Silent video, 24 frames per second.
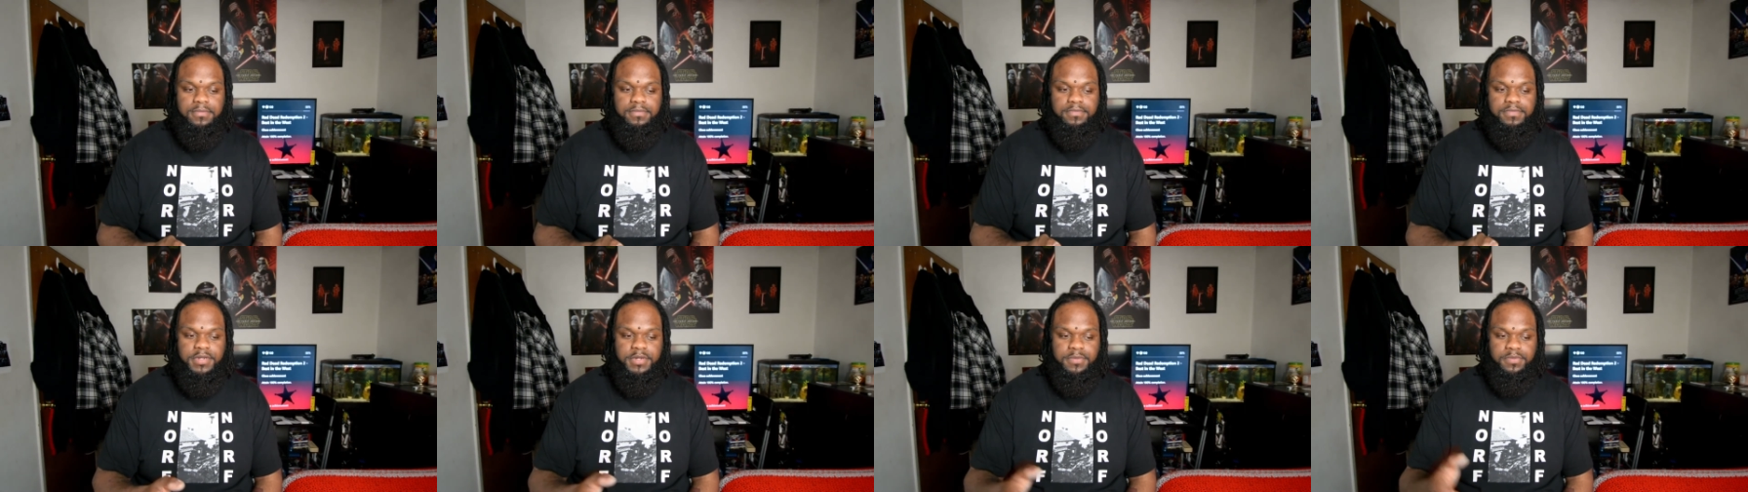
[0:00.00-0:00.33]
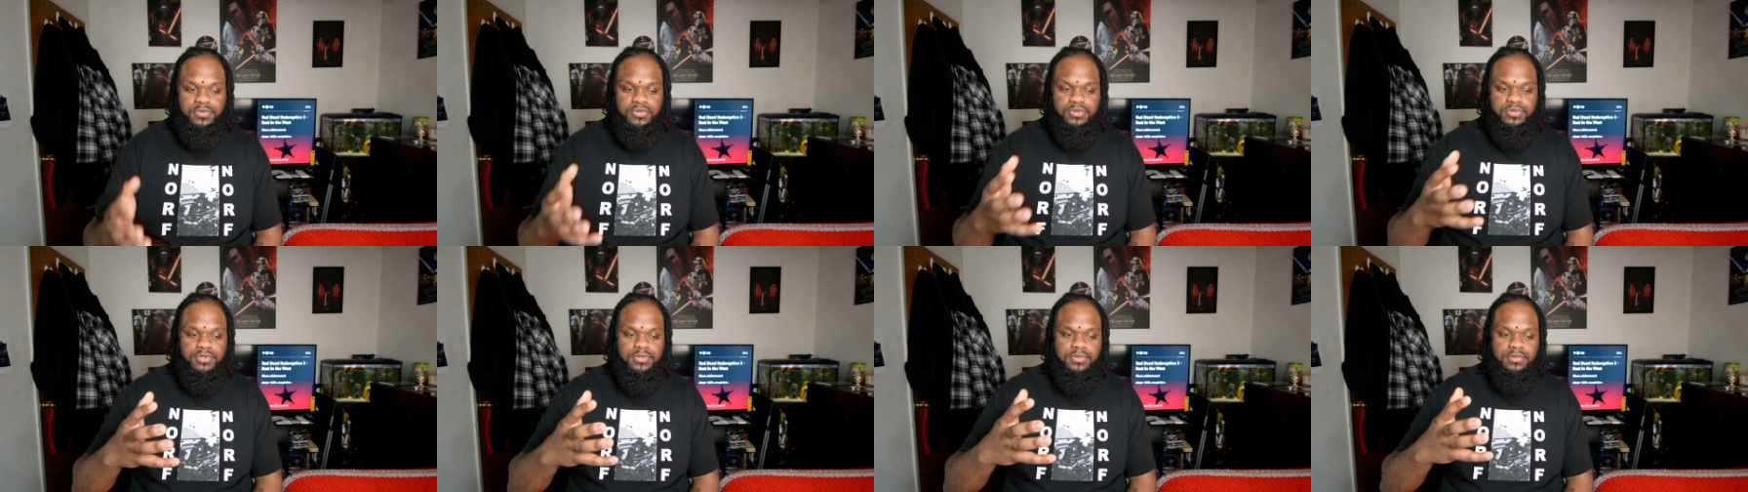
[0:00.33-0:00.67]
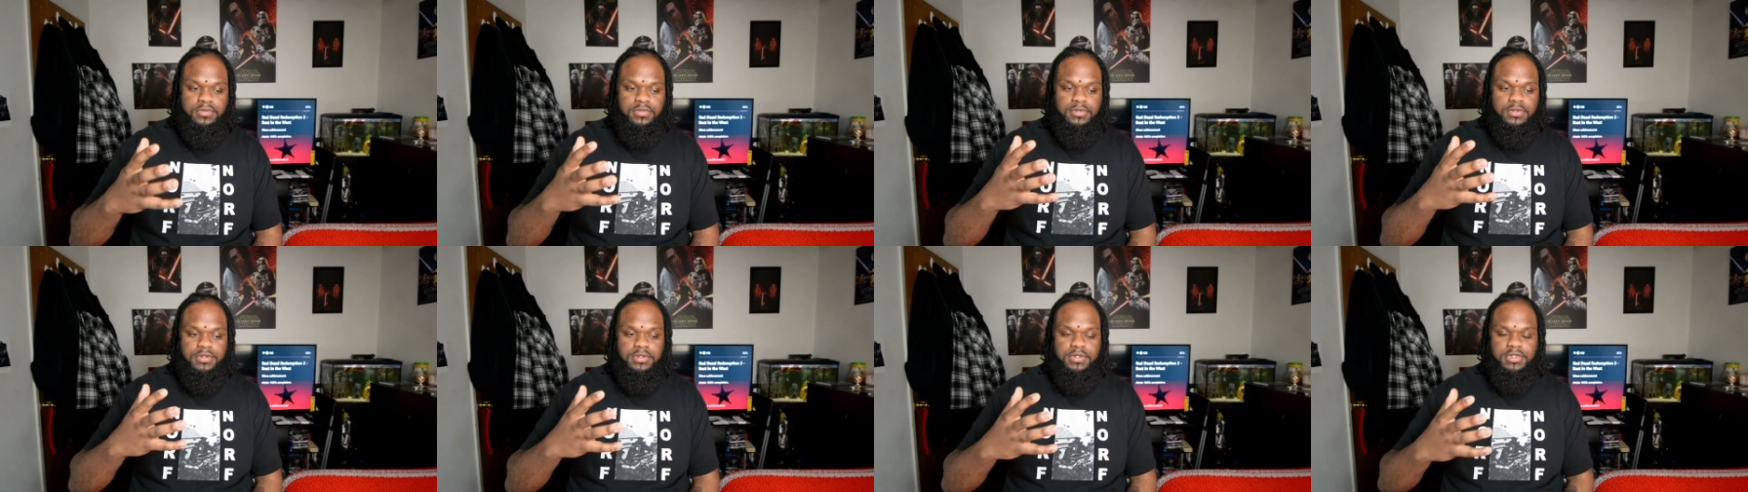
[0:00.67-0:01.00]
People
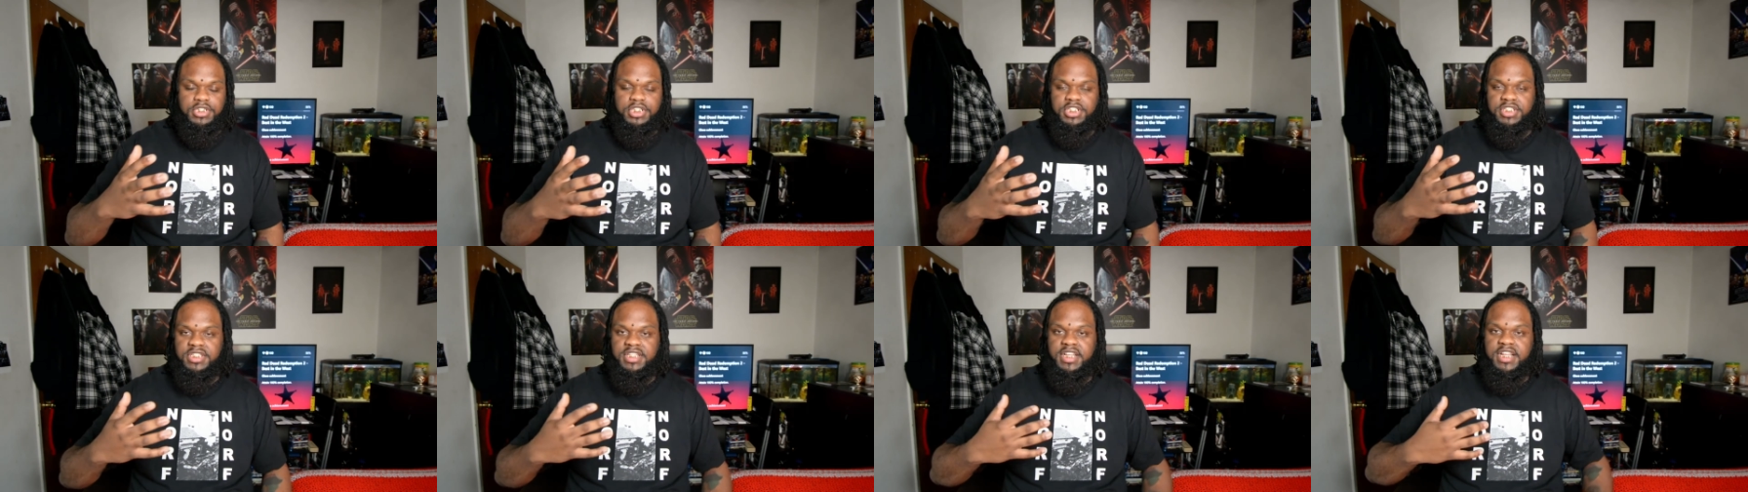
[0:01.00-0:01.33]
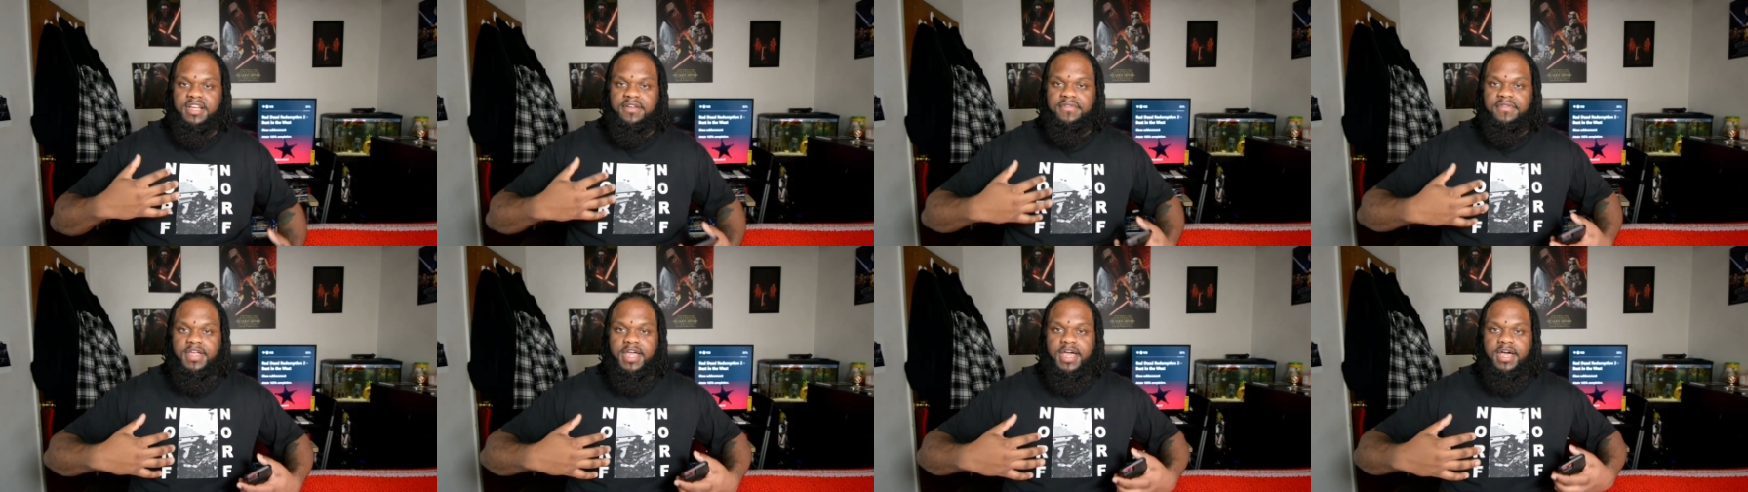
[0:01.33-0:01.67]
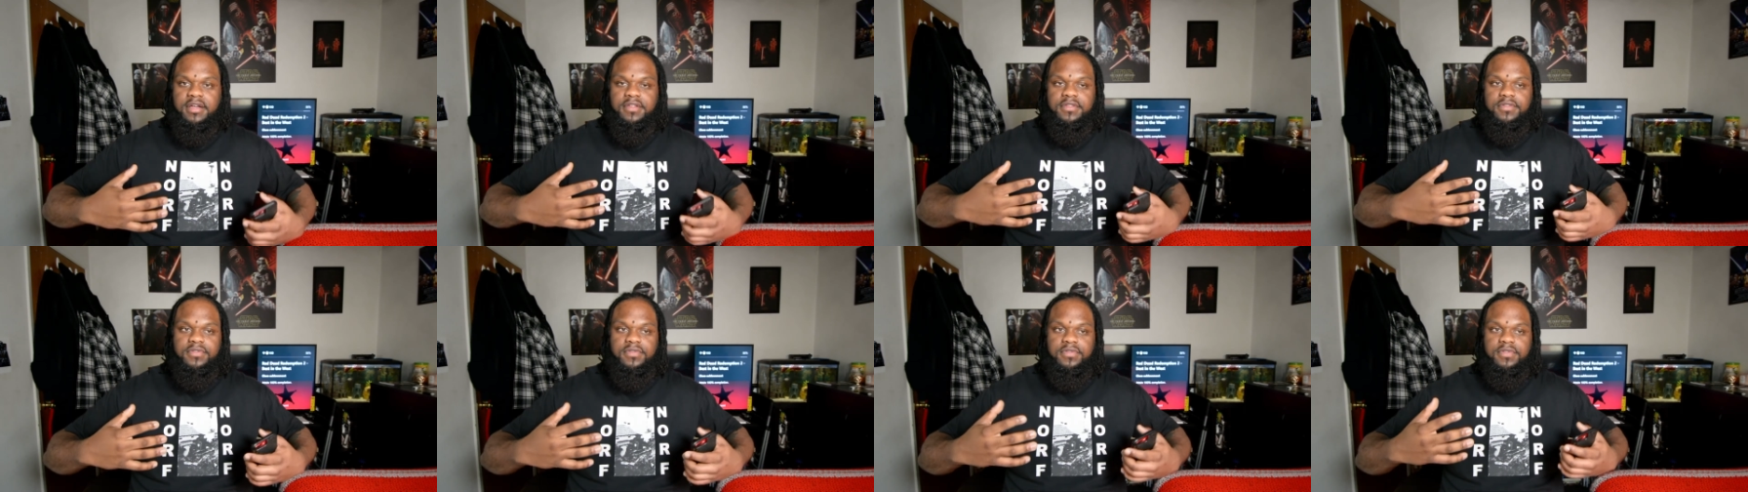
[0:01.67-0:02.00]
just love
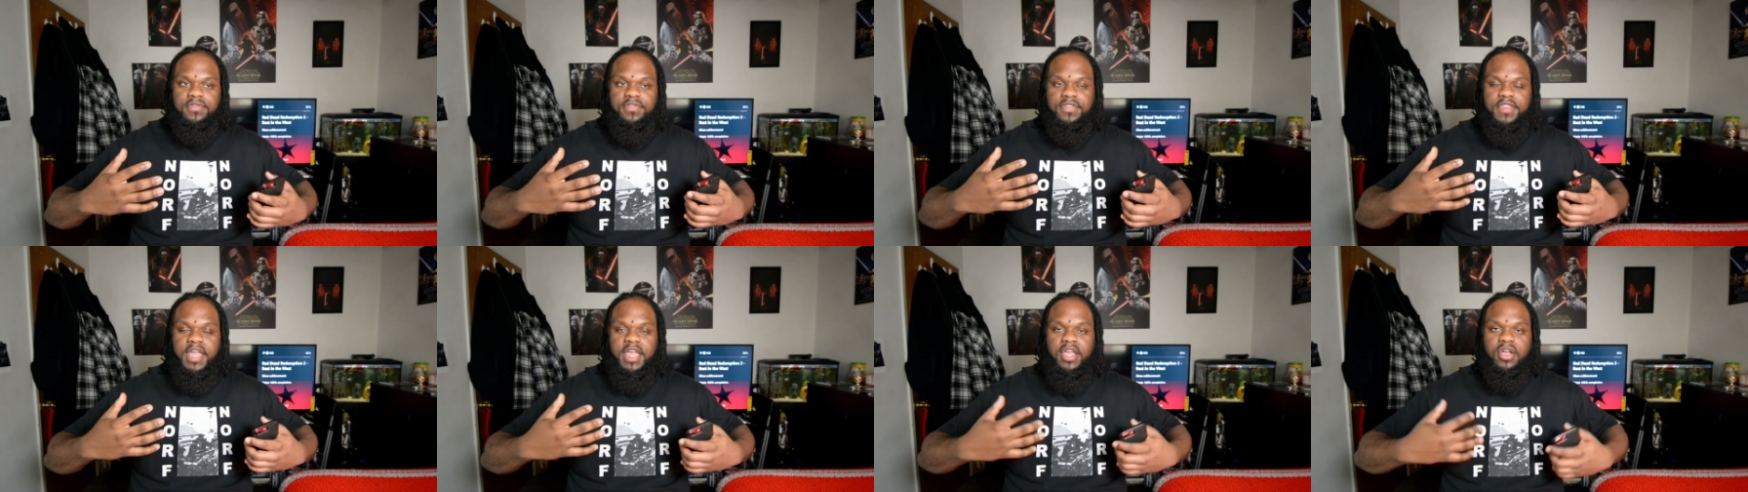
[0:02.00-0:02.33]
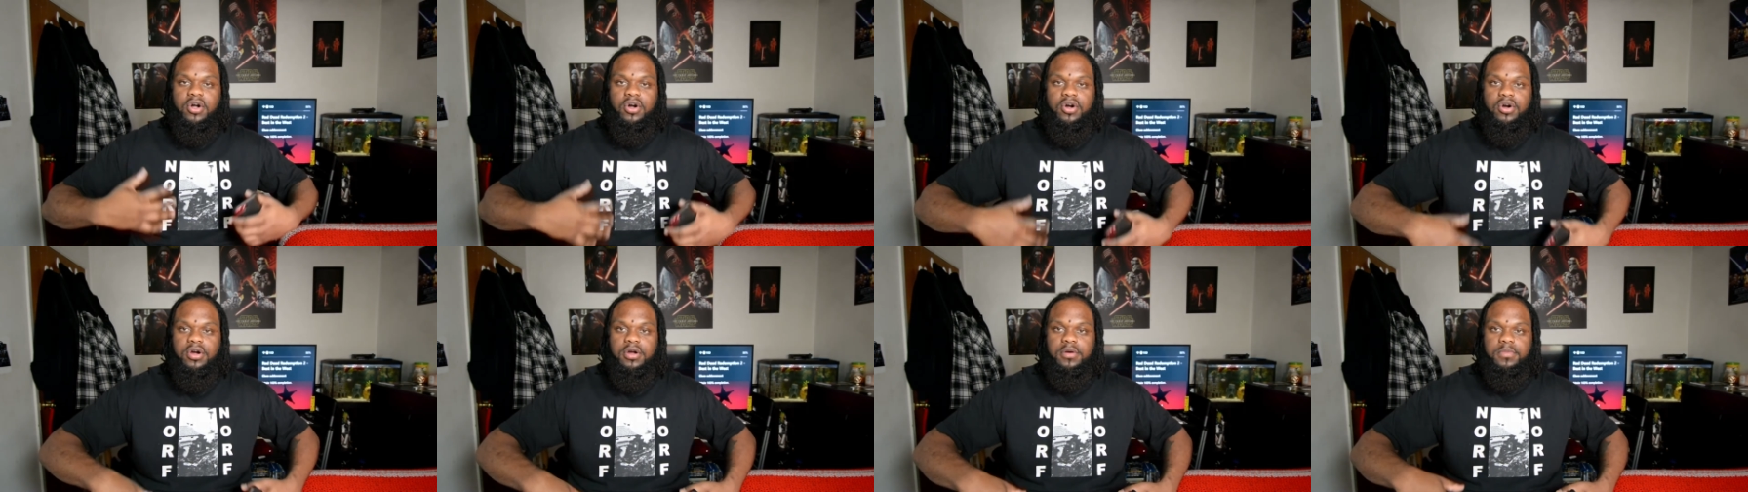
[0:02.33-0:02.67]
how they are.